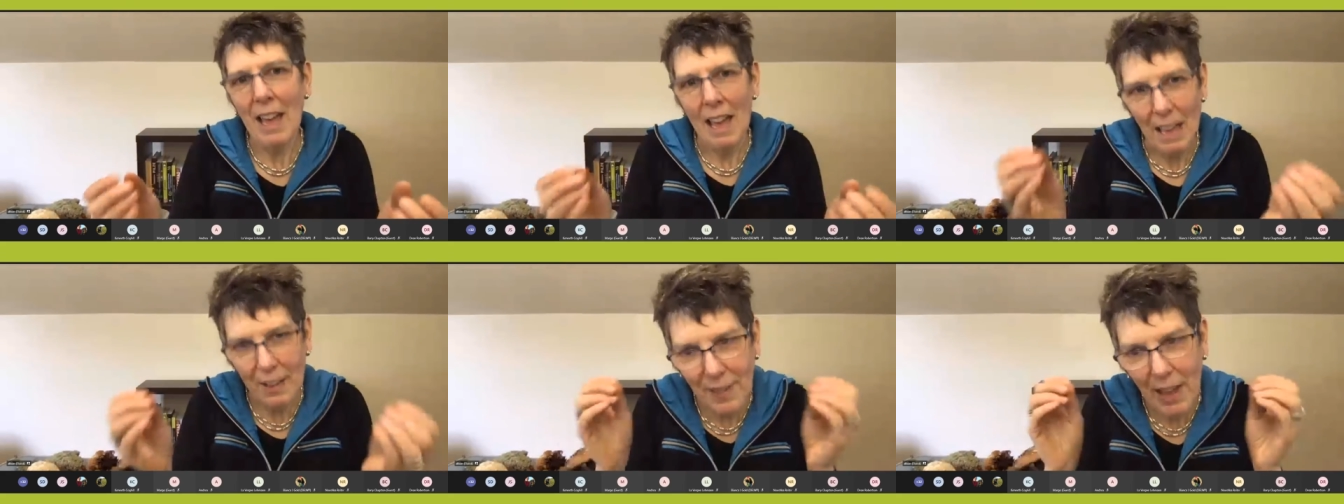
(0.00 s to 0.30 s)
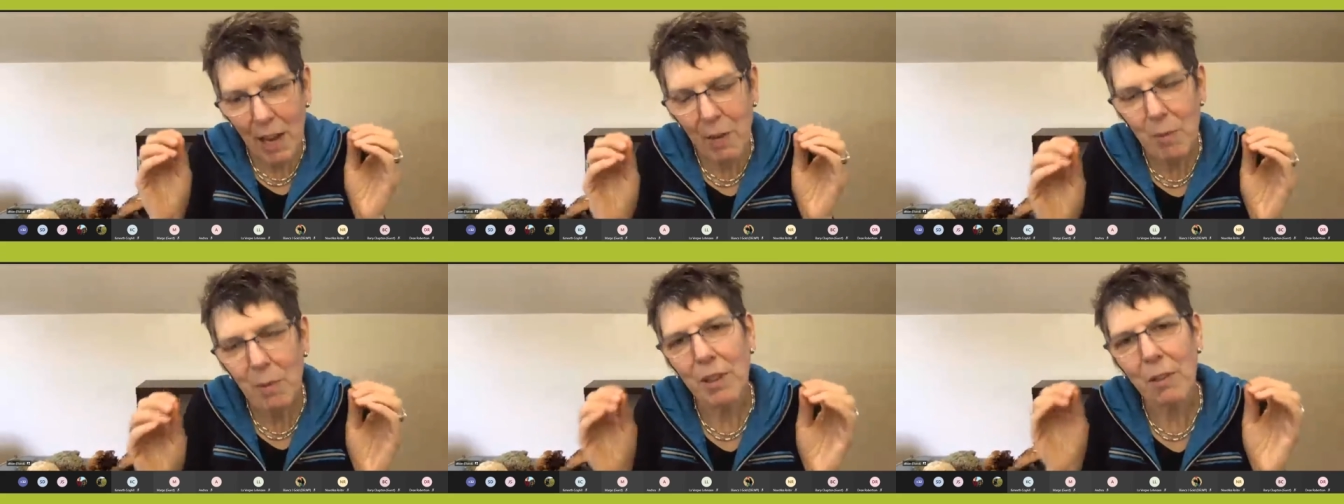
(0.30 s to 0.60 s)
And
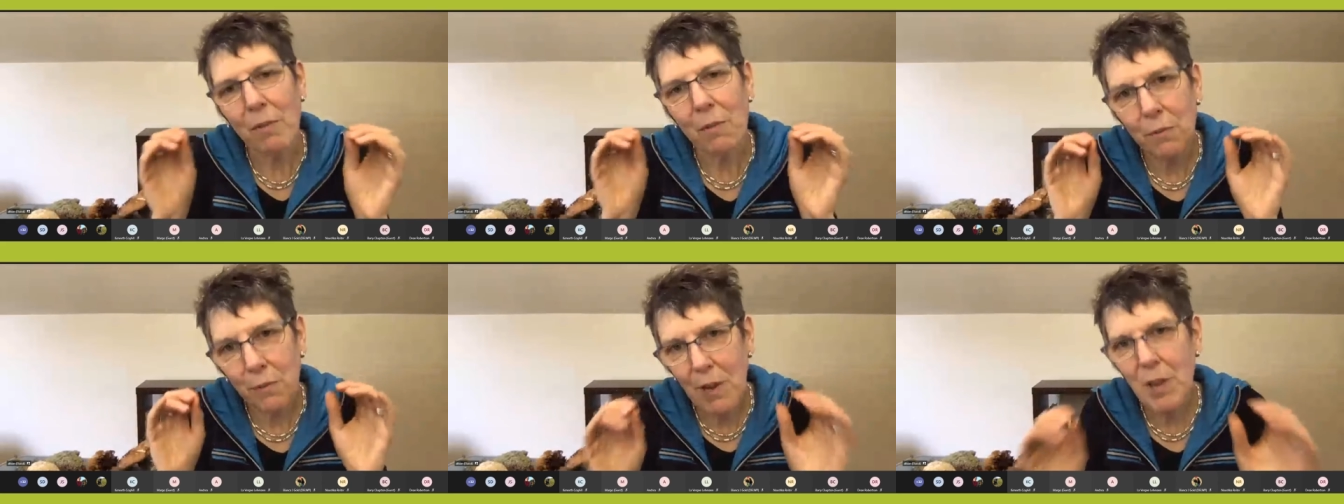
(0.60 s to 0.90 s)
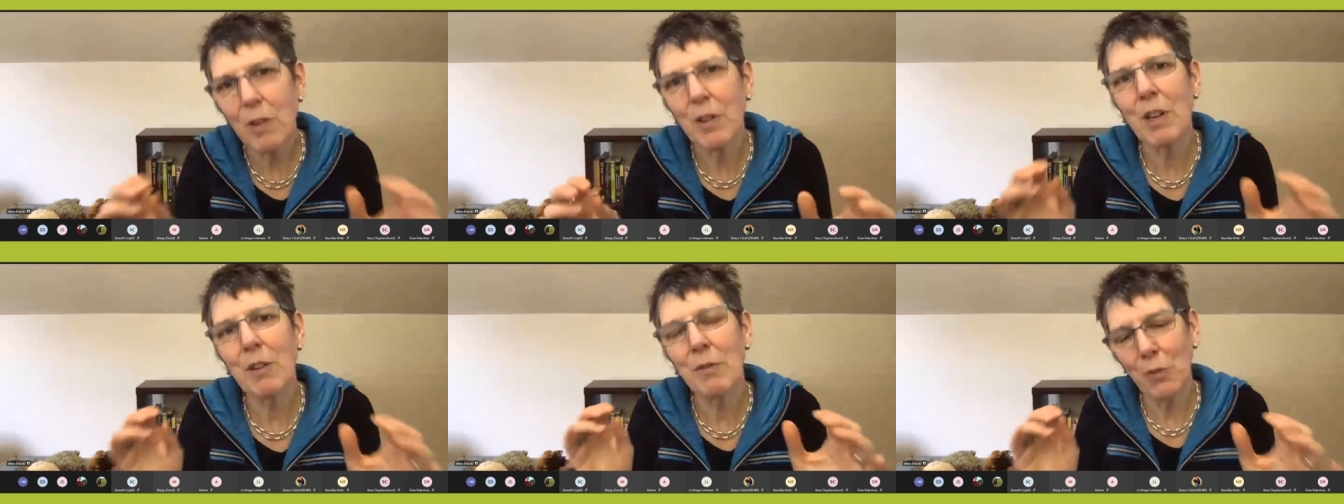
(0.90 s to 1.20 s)
they were the
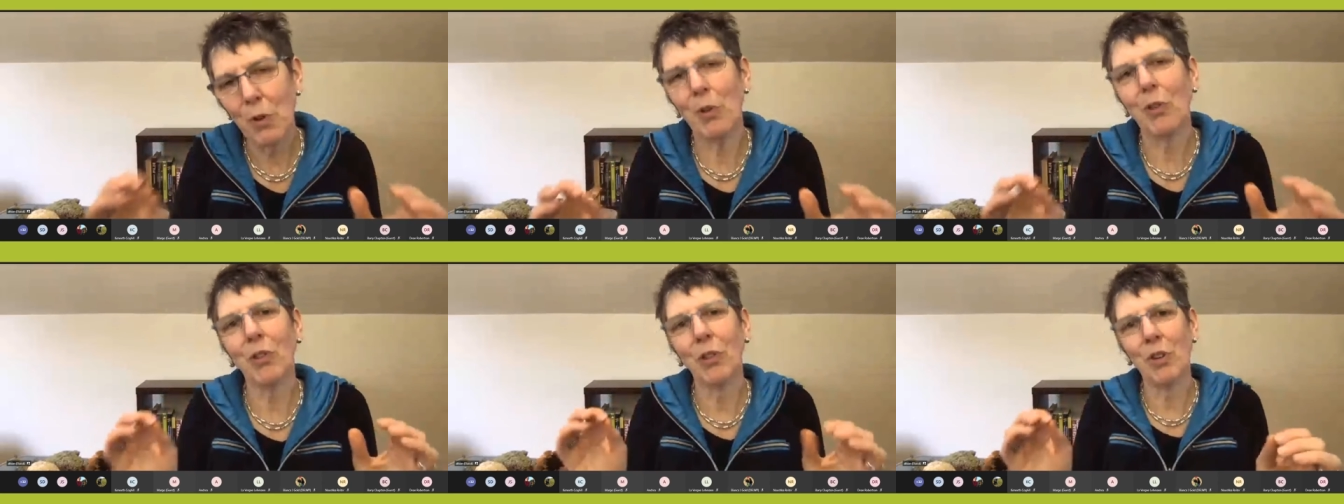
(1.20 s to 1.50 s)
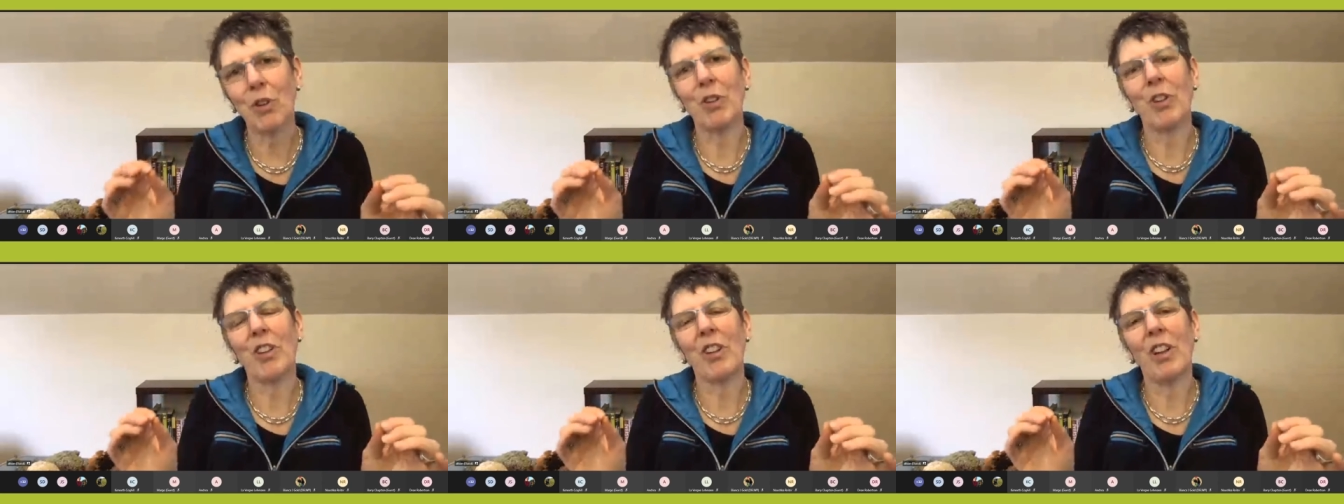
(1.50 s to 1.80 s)
very first
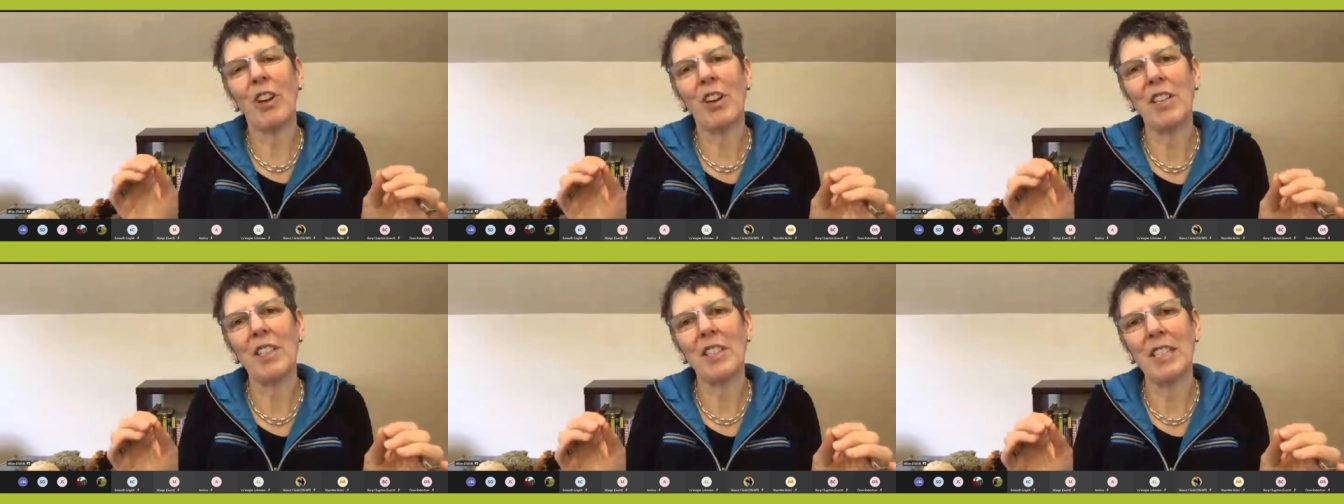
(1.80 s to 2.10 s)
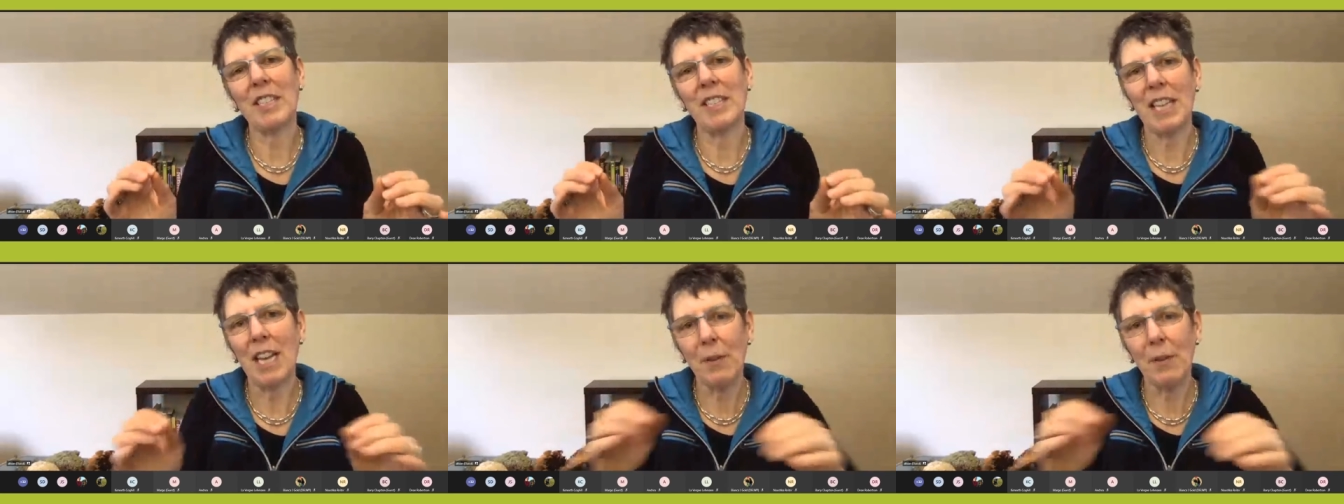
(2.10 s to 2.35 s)
colonizers